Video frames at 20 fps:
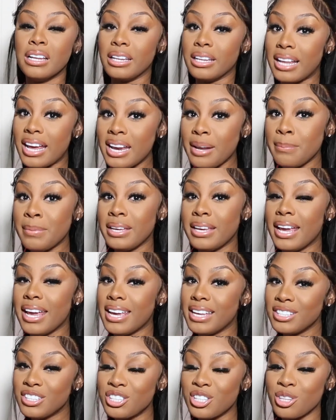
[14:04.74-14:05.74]
letting me
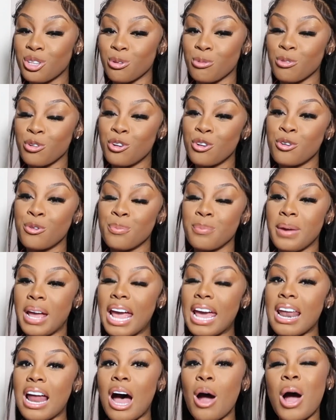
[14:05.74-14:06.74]
into the room.
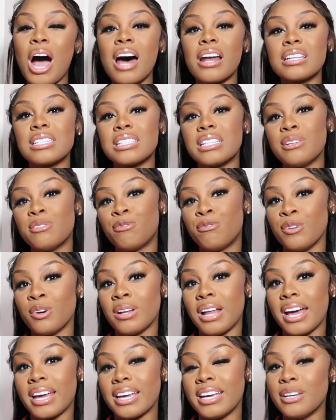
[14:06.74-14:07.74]
And I honestly
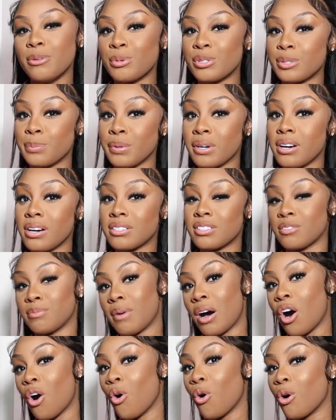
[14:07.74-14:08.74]
feel like it was because of
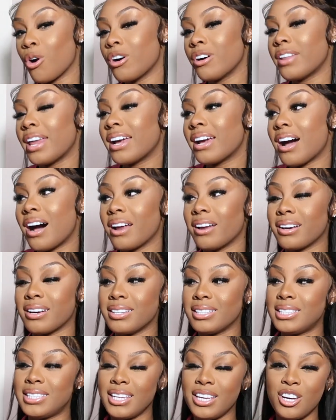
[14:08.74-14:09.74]
my aura. They kind of
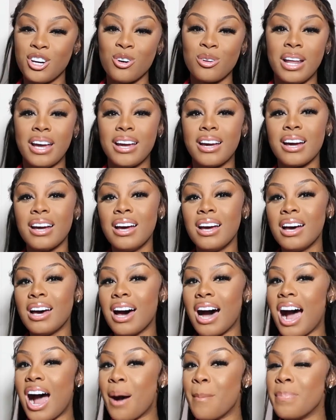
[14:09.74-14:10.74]
could tell like
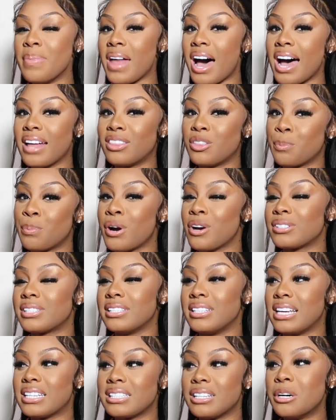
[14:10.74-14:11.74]
I'm not the
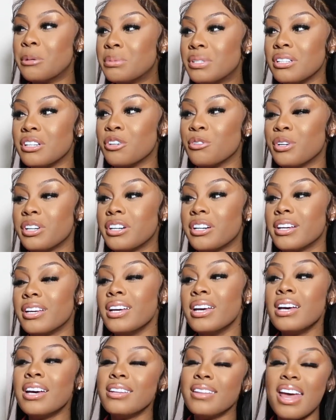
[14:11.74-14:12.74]
person that's up to no
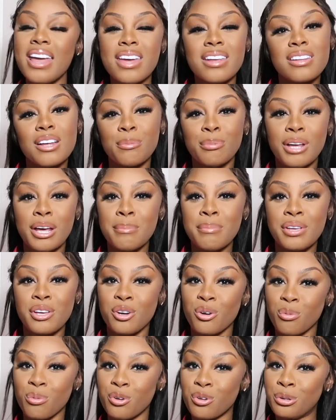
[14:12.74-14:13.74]
good. They ended up letting me
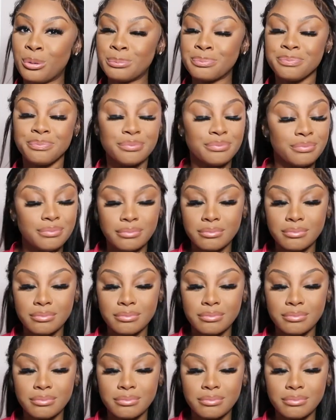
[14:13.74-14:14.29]
in the room.